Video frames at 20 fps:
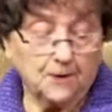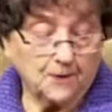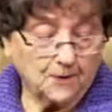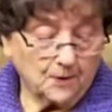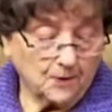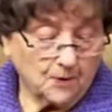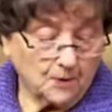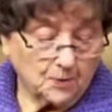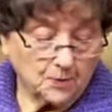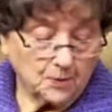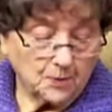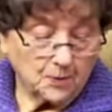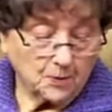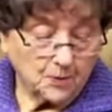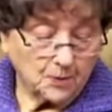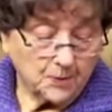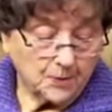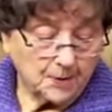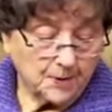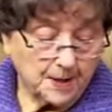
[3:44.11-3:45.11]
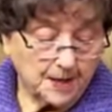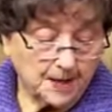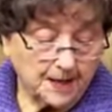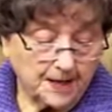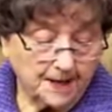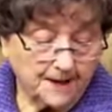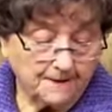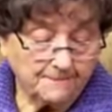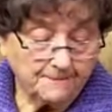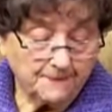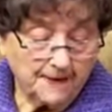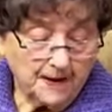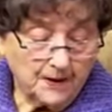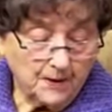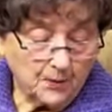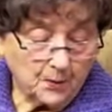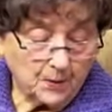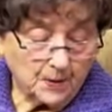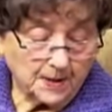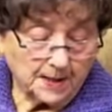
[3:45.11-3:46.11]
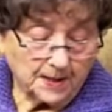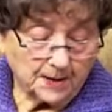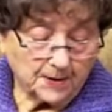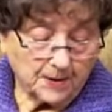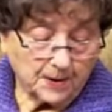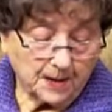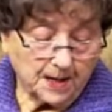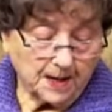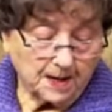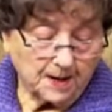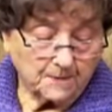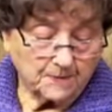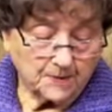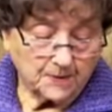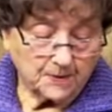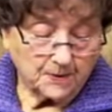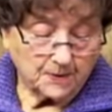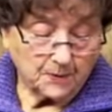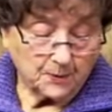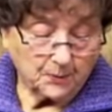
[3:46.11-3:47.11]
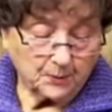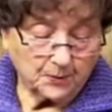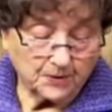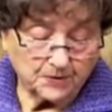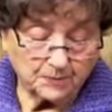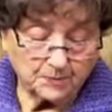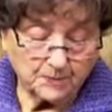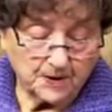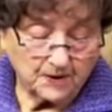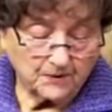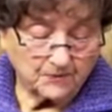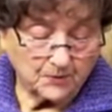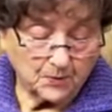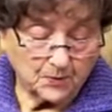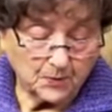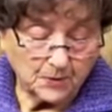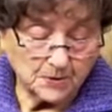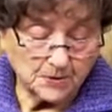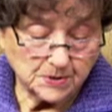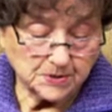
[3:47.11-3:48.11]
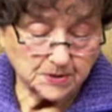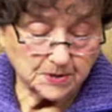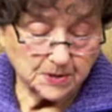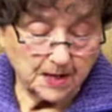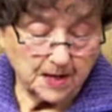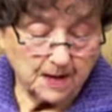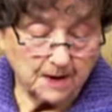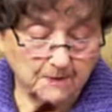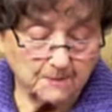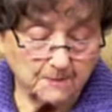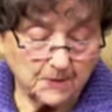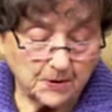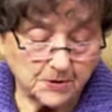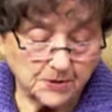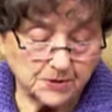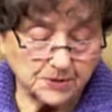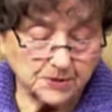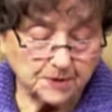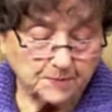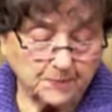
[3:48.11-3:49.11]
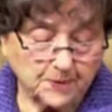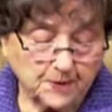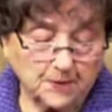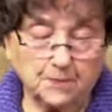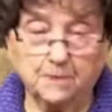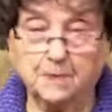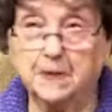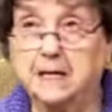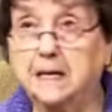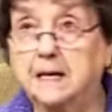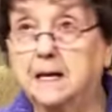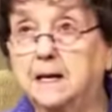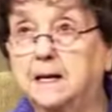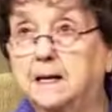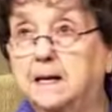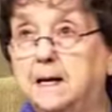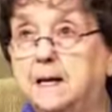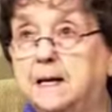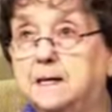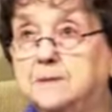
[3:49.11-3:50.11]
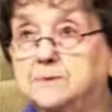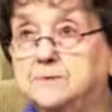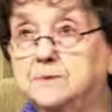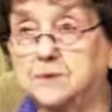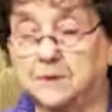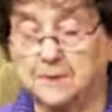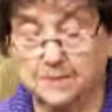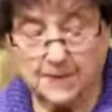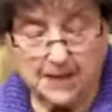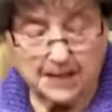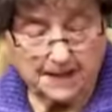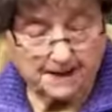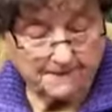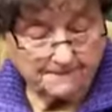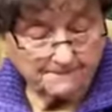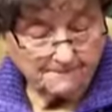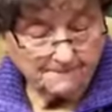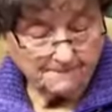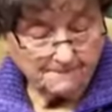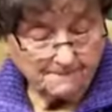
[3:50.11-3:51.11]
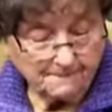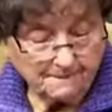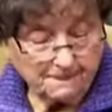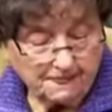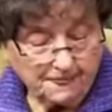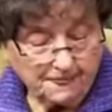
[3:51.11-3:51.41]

Hear, O Lord, when I cry with my voice. Have mercy upon me and answer me.